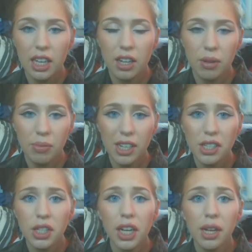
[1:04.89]
Um,
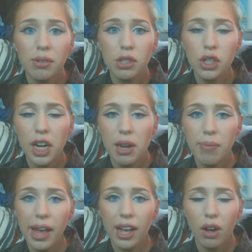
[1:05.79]
yesterday, I was trying to
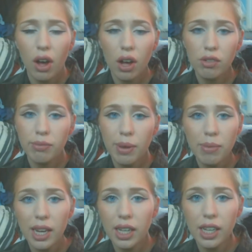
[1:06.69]
back off my
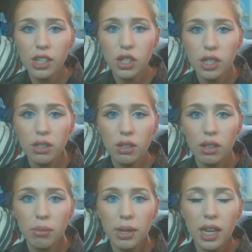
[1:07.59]
medication a
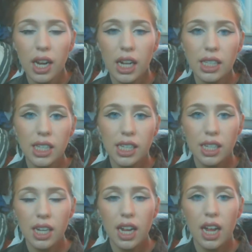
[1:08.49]
little bit, and I think
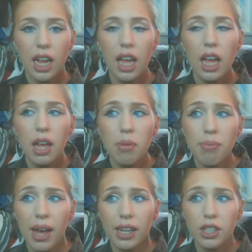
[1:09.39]
that I
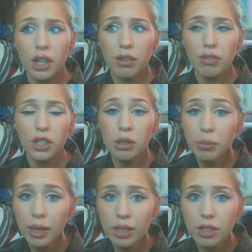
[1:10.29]
backed off too
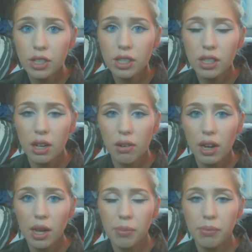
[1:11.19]
much, so
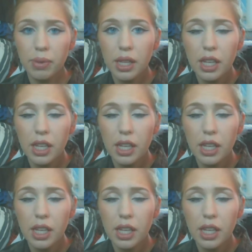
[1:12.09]
I'm